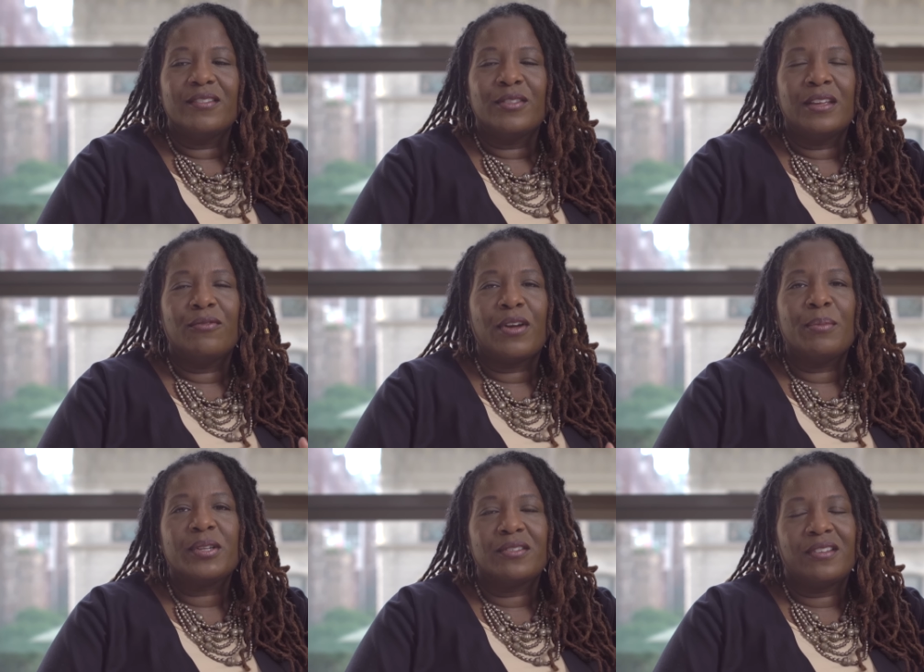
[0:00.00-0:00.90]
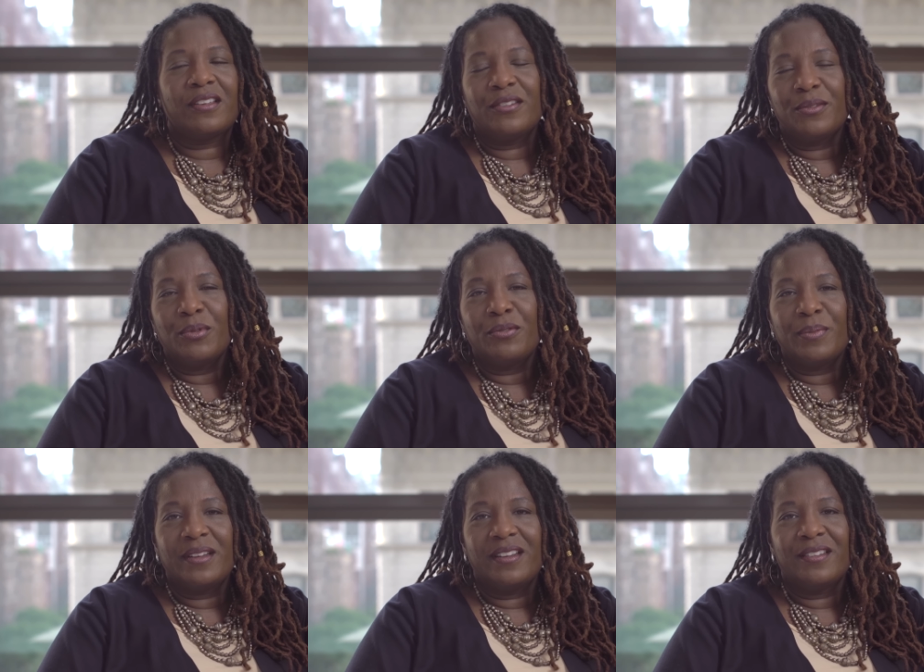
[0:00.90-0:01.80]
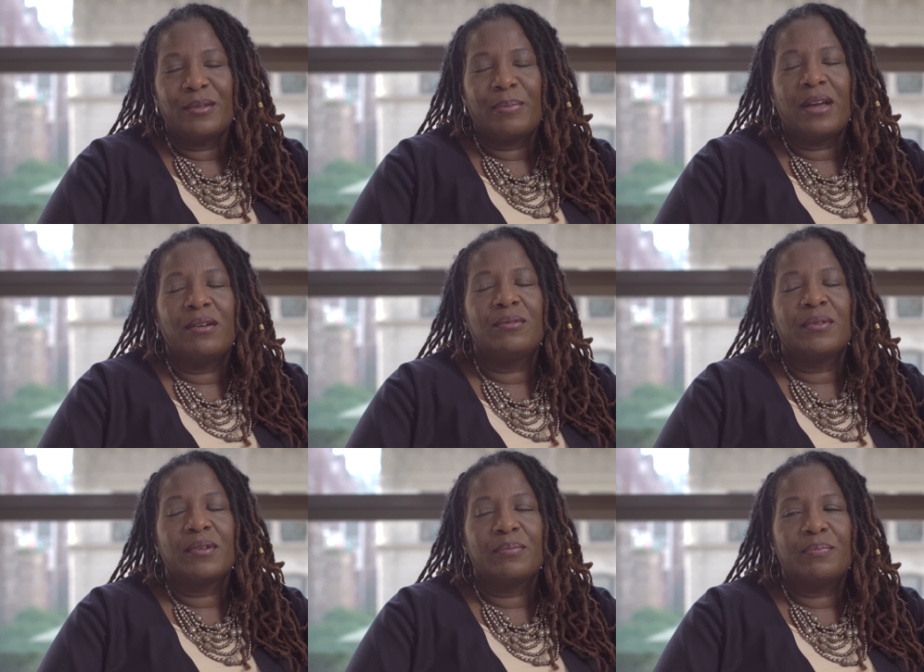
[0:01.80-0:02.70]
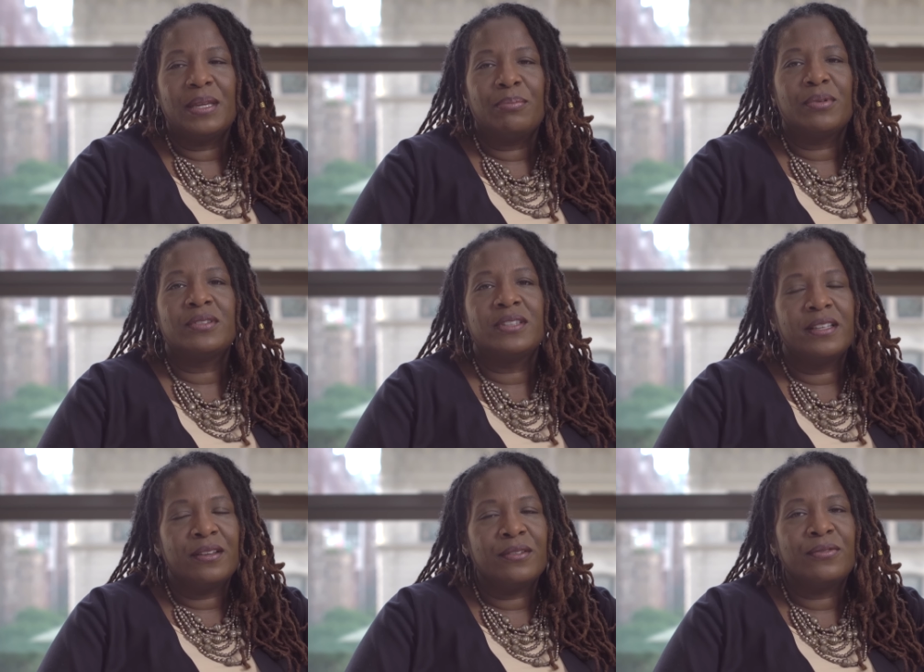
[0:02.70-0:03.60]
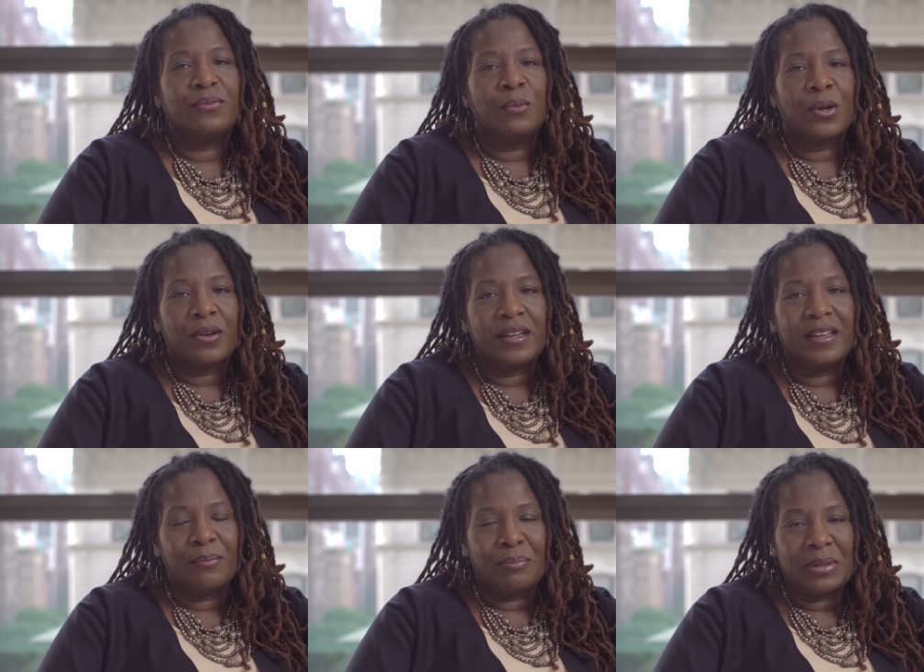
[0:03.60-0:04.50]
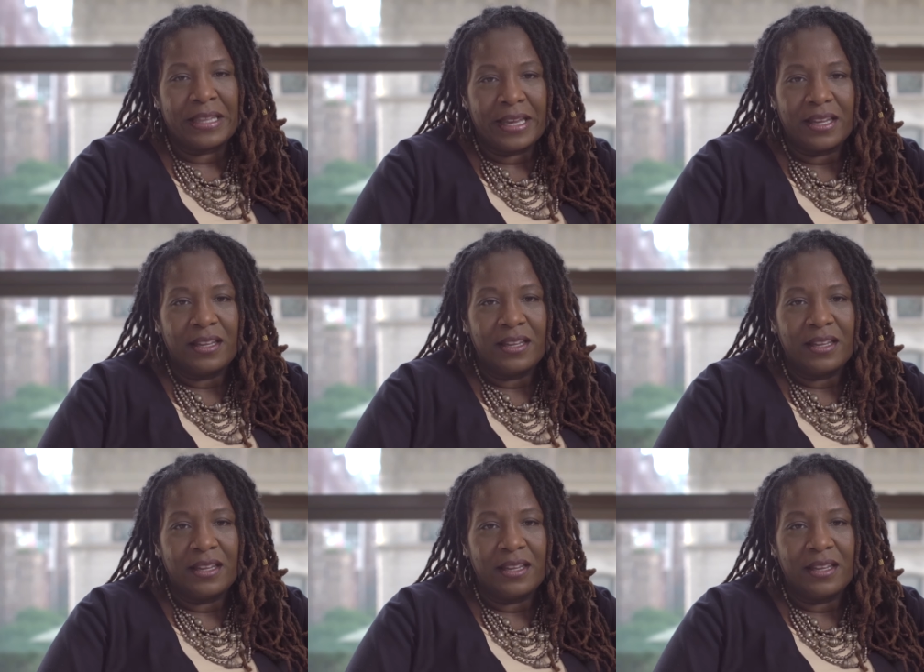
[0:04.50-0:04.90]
The environmental justice movement is about where people live, work, and play.